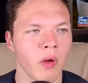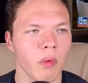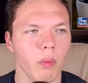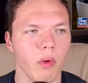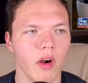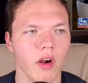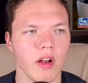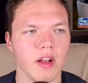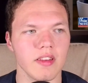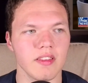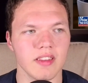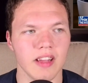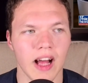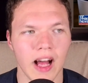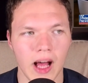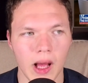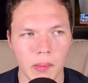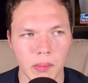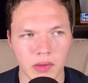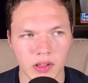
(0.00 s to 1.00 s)
Whereas
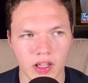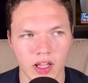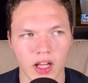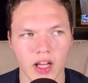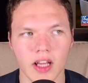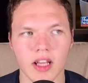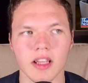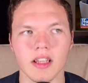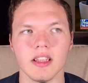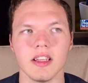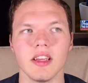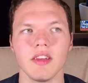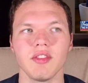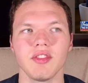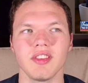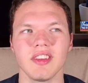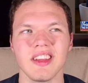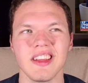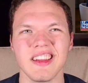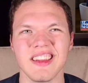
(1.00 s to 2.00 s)
Kamala, if
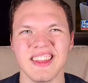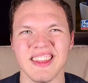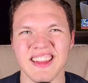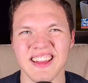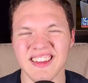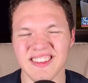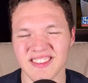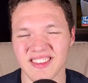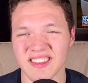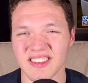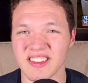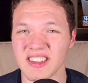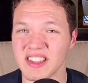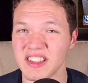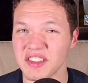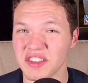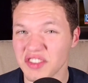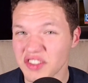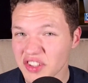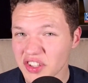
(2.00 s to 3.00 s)
she thinks that she
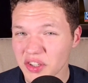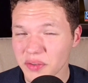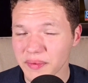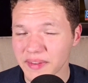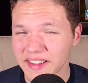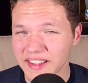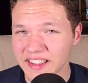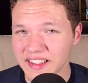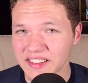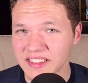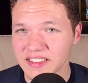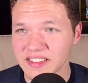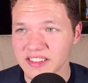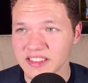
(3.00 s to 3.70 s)
can do it,